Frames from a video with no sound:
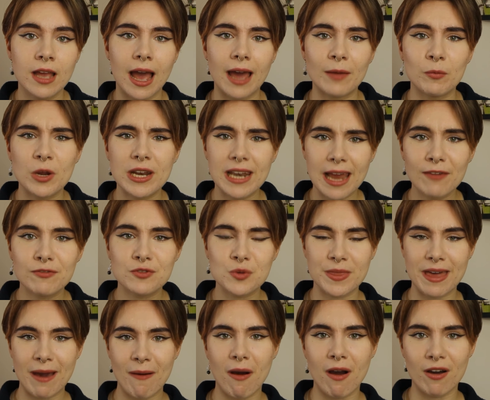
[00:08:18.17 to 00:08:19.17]
and we're left
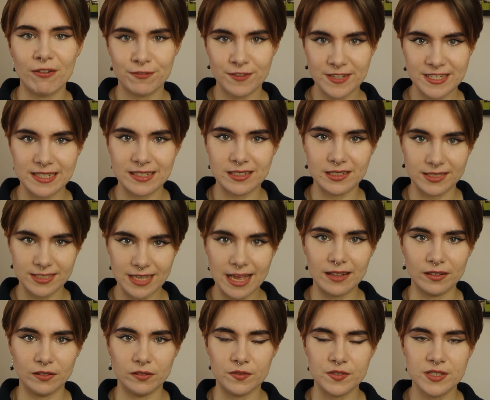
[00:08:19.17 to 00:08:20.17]
without our physical
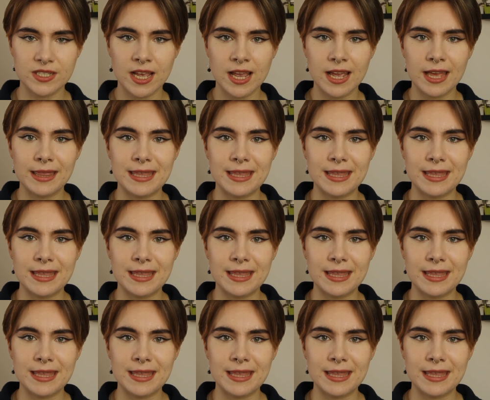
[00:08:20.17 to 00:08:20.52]
selves,